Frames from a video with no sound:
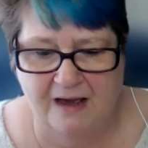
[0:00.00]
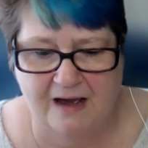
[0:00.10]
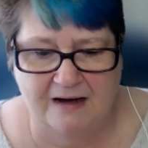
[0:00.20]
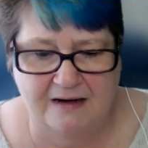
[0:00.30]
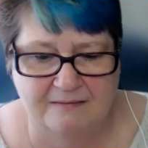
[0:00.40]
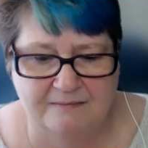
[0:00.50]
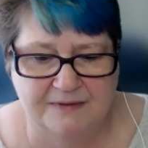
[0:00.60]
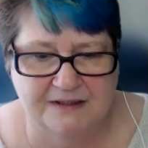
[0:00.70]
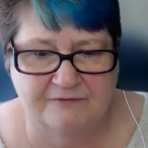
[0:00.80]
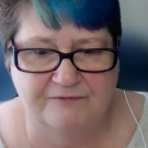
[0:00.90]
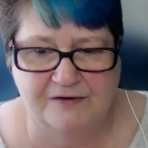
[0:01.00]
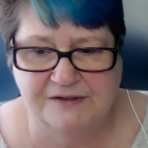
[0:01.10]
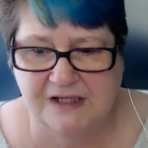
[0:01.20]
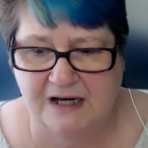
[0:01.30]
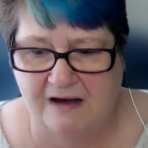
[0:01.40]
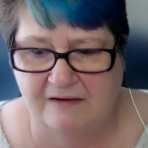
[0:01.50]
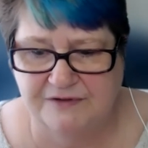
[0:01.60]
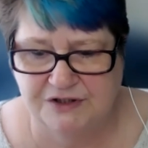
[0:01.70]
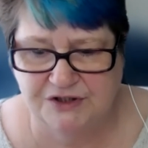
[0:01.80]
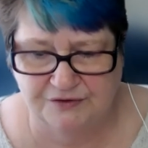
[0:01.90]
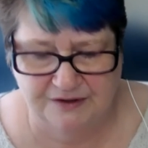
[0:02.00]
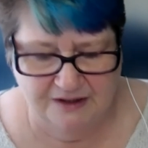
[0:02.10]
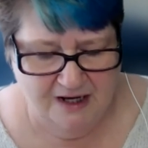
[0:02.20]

um, the folks at Aftershoot